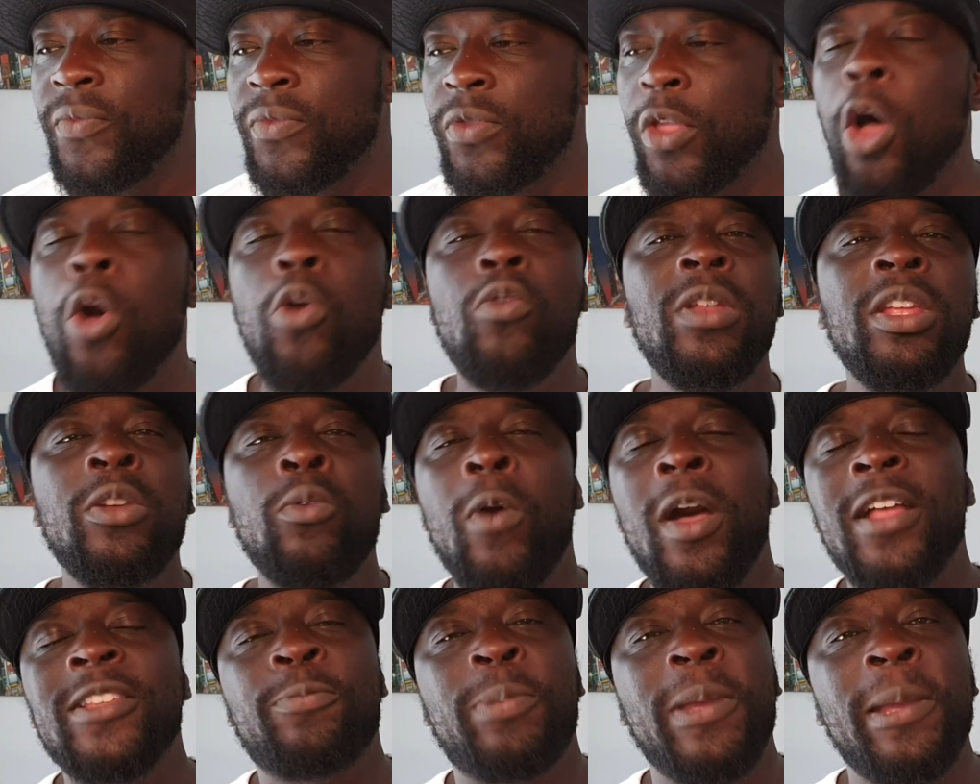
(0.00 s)
The only
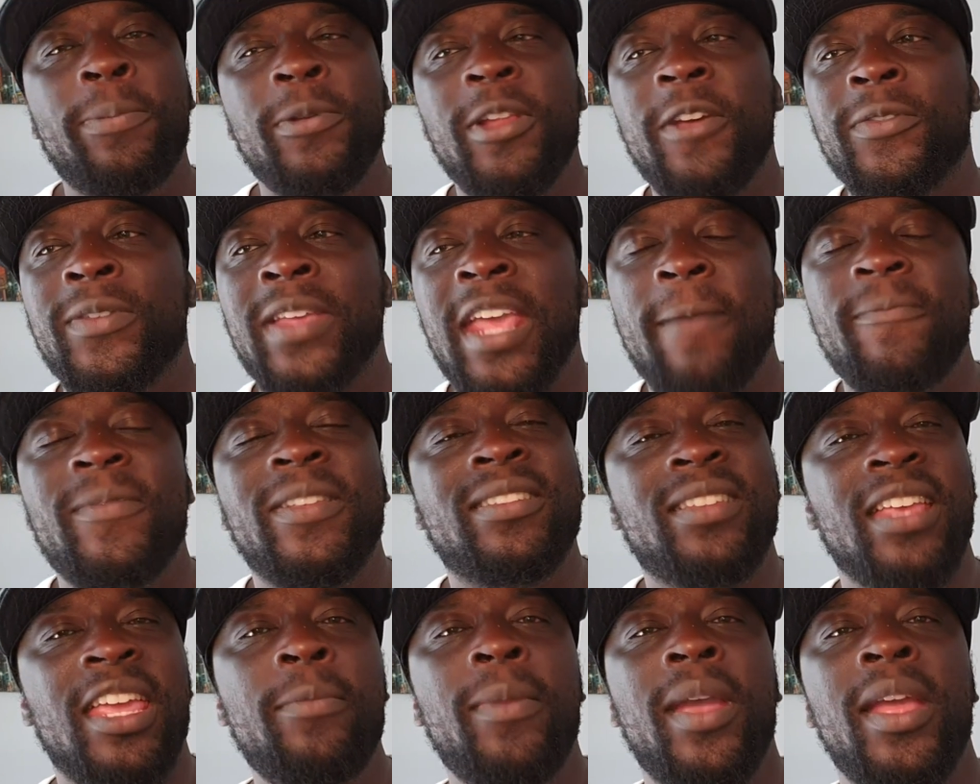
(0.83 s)
ones people have kept the
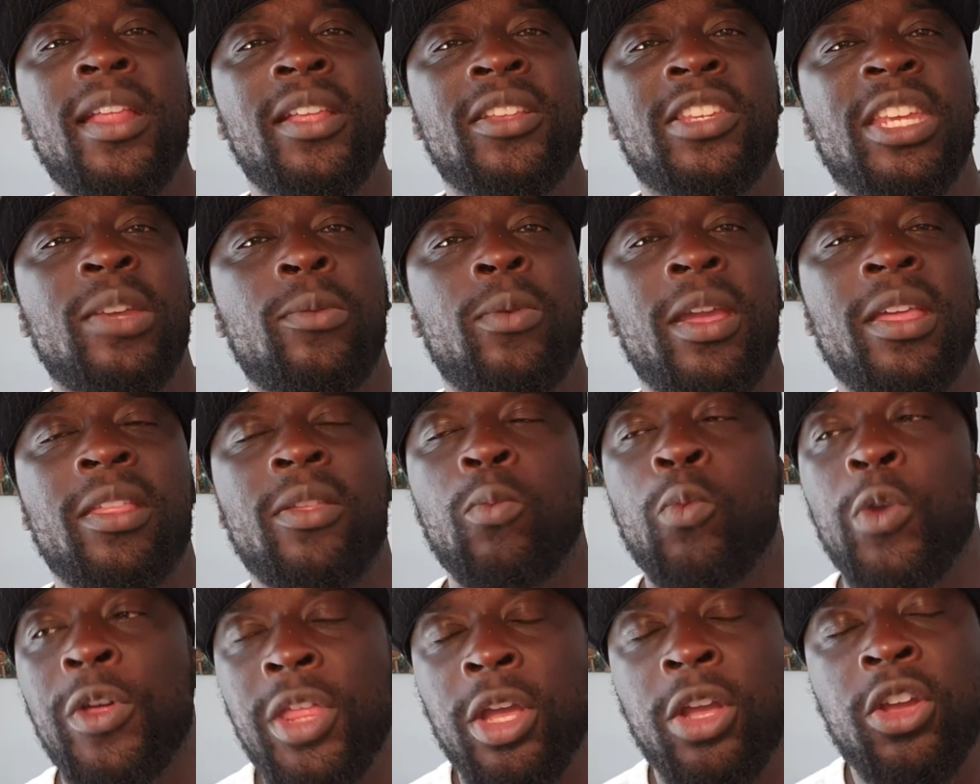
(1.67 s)
same energy
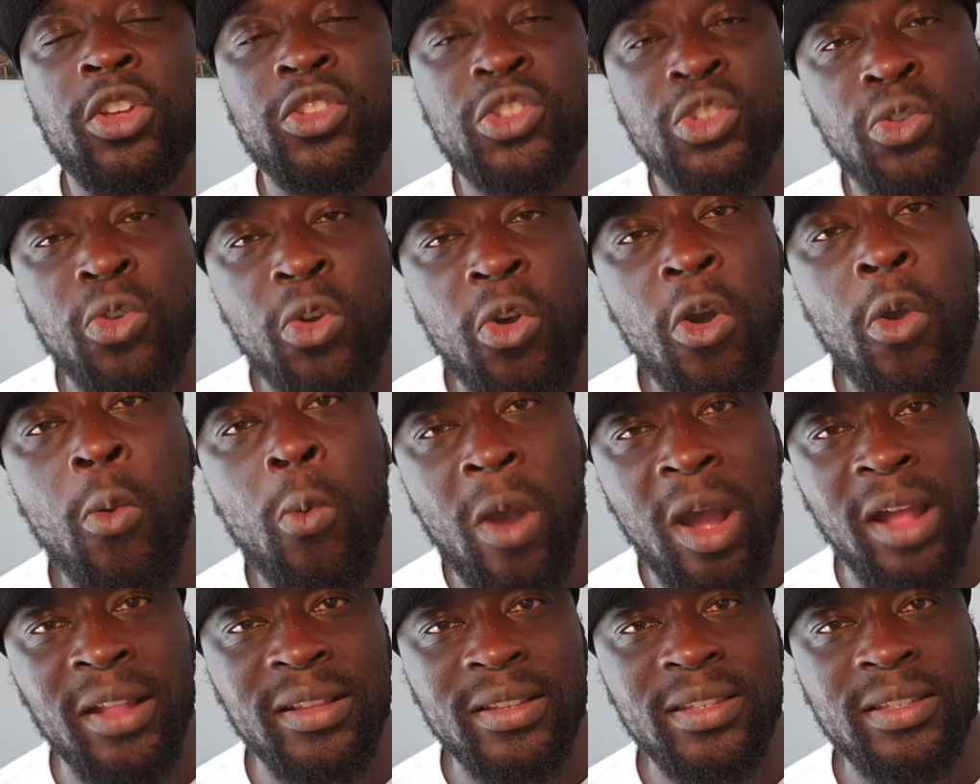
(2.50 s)
with were the couture
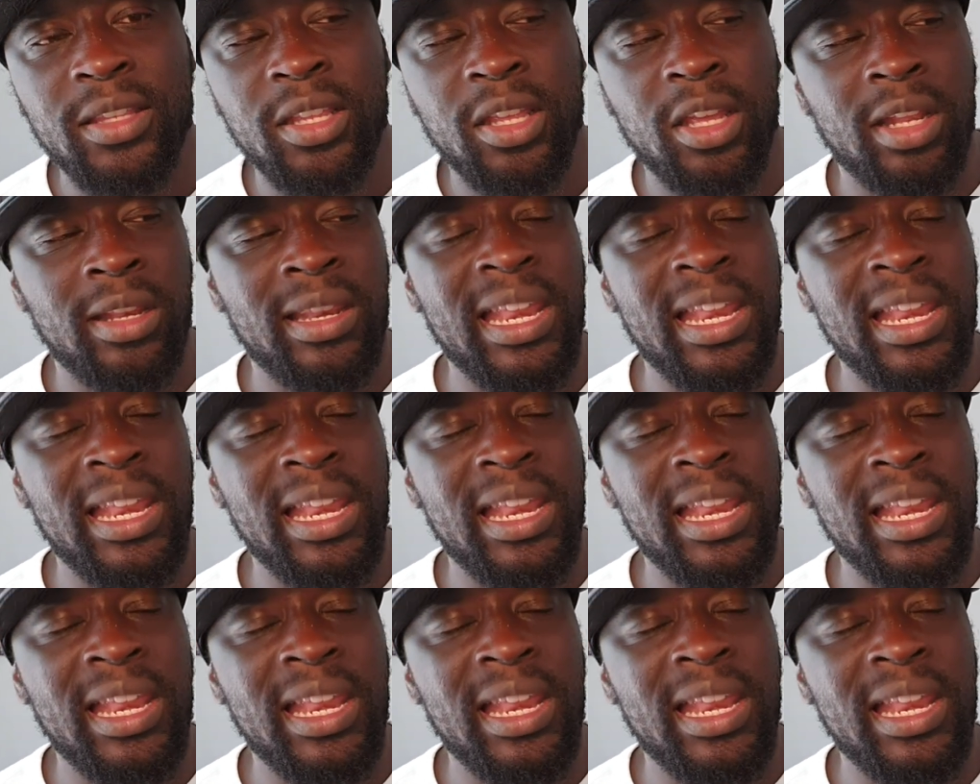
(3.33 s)
ones, the